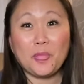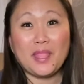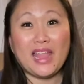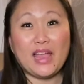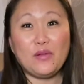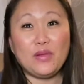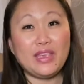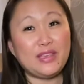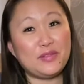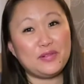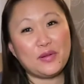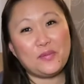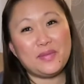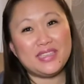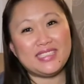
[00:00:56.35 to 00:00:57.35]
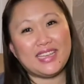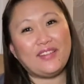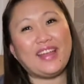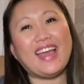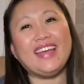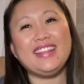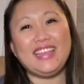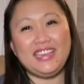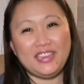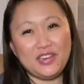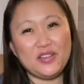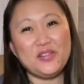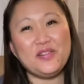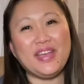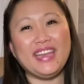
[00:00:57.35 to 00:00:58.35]
That way you don't miss out on the
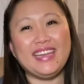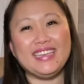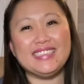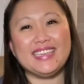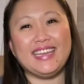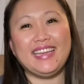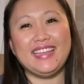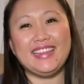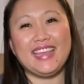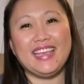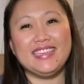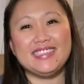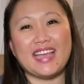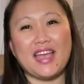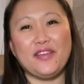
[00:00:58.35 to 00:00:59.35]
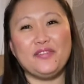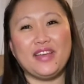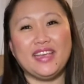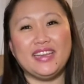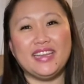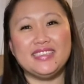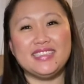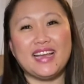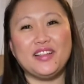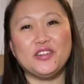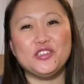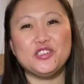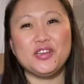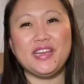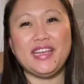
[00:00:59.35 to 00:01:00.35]
new and exciting things I find at Dollar
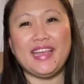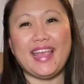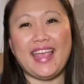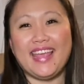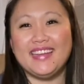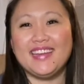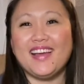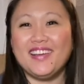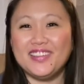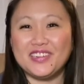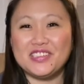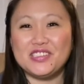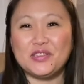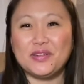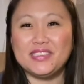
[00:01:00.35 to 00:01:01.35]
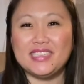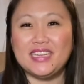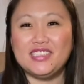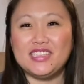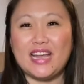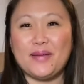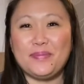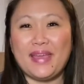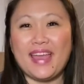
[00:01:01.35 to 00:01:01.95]
Tree and other stores I shop